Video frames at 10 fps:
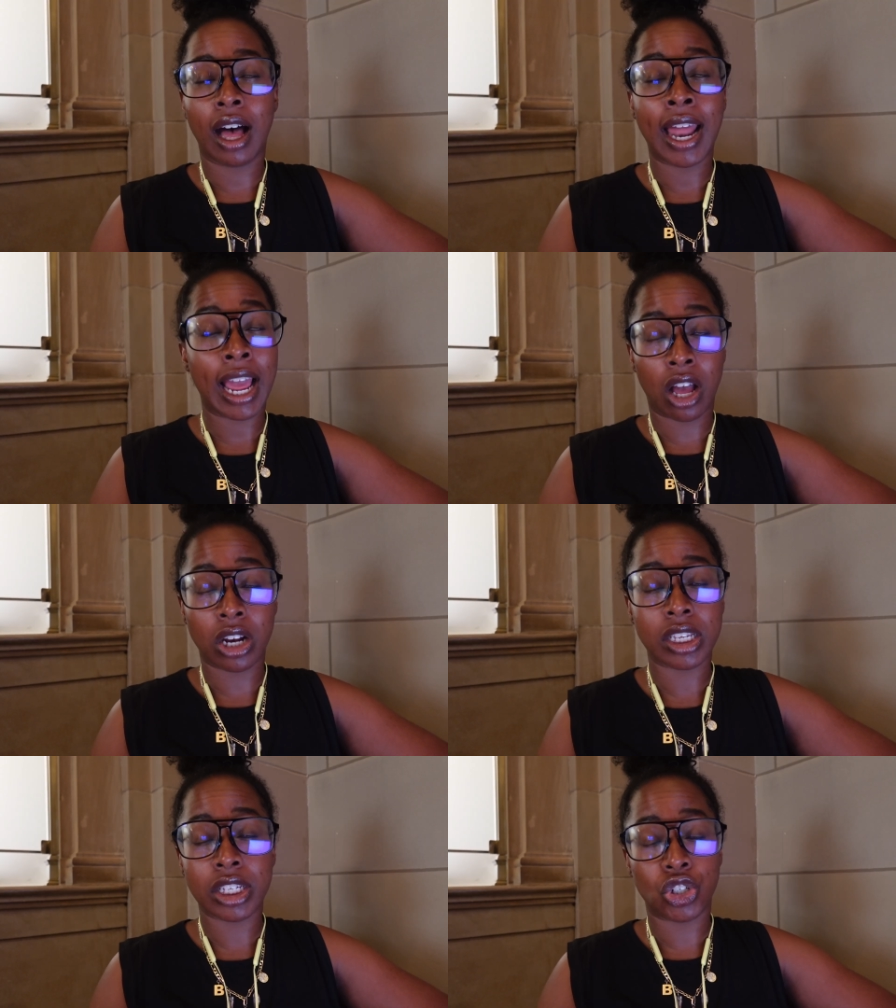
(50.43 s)
And I
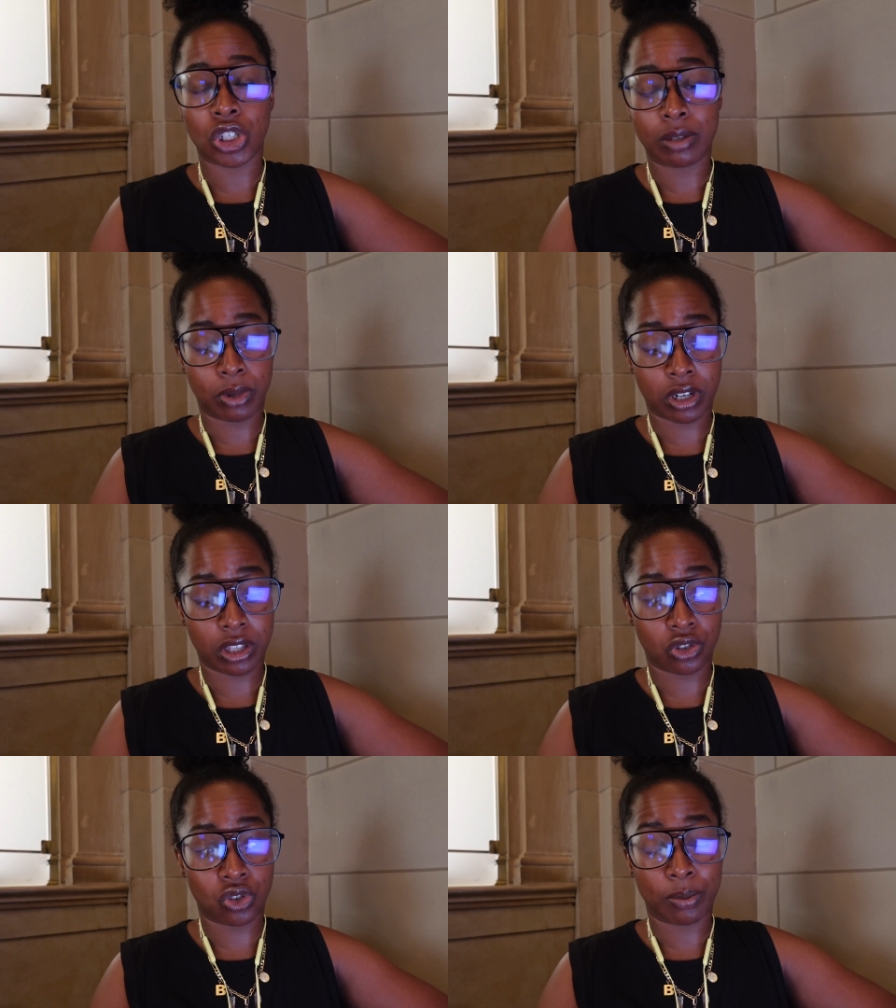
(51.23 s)
honestly just booked
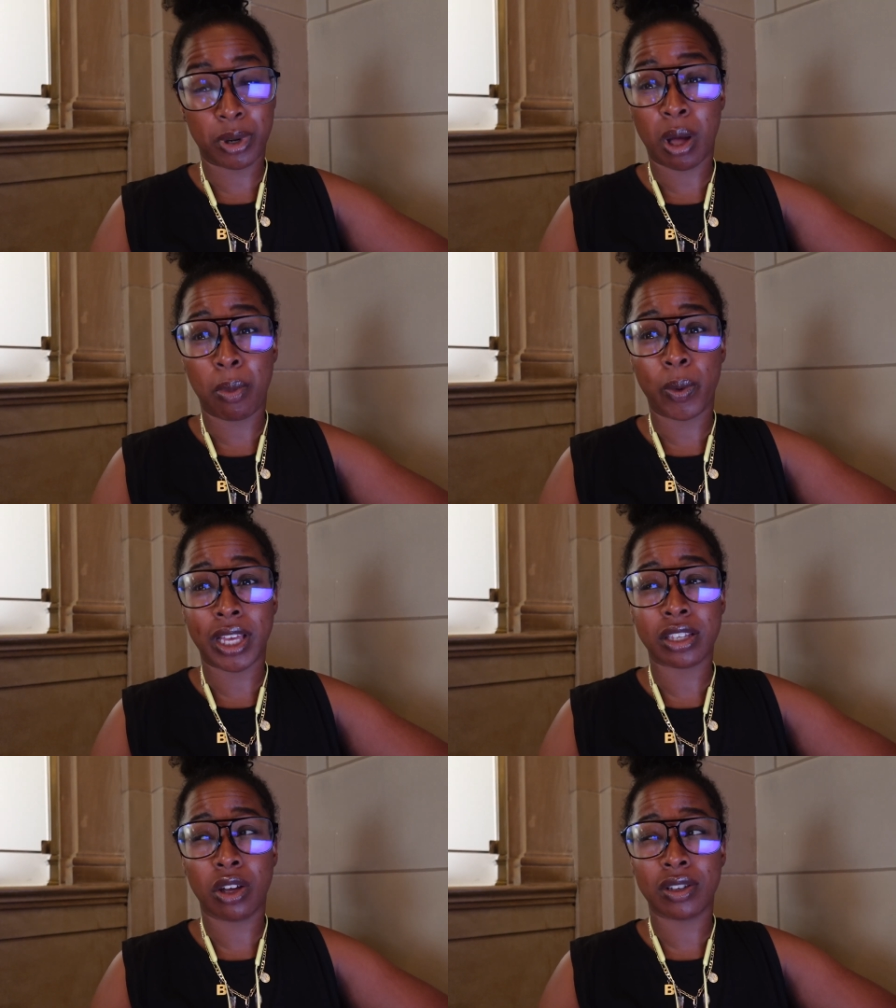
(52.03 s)
this trip a couple
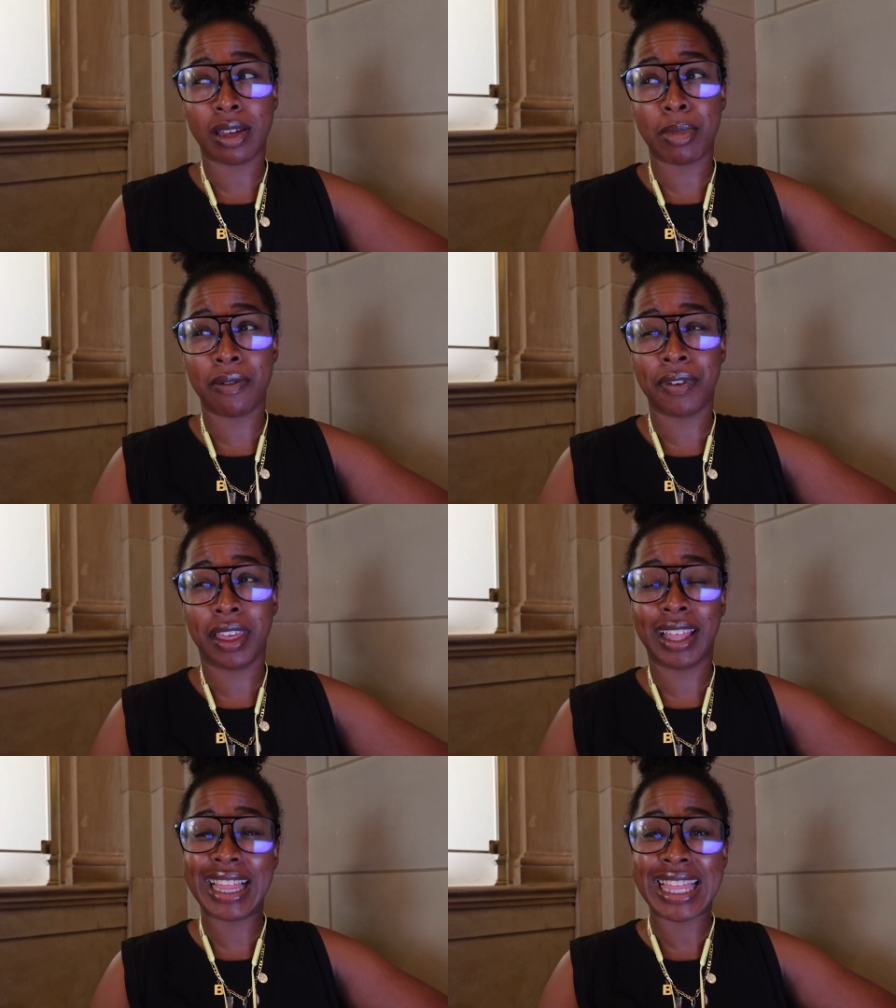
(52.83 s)
weeks ago because I've been
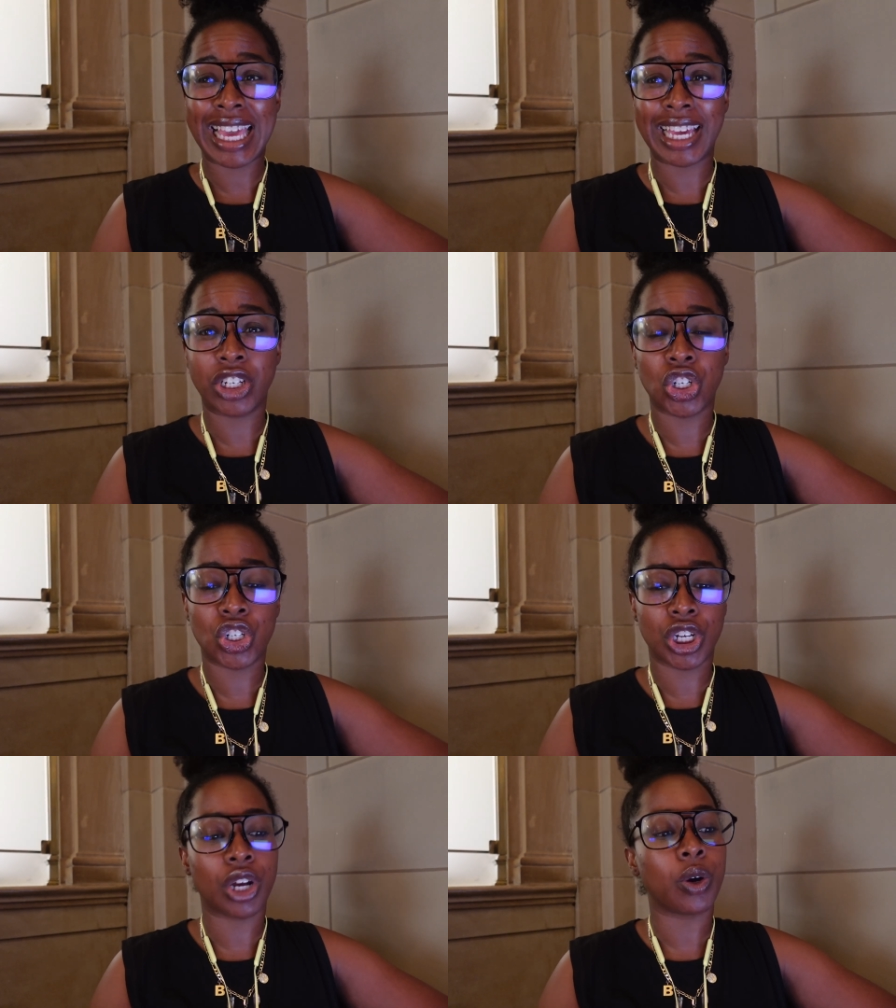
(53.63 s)
feeling the itch
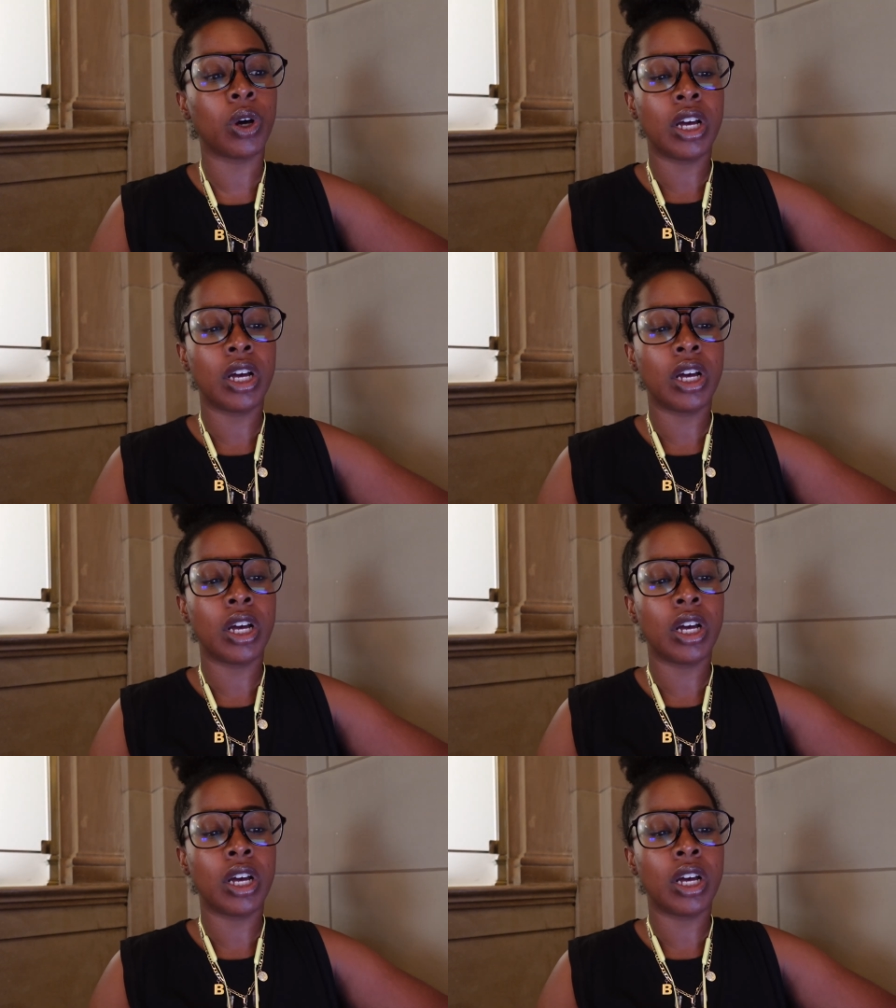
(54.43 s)
to go,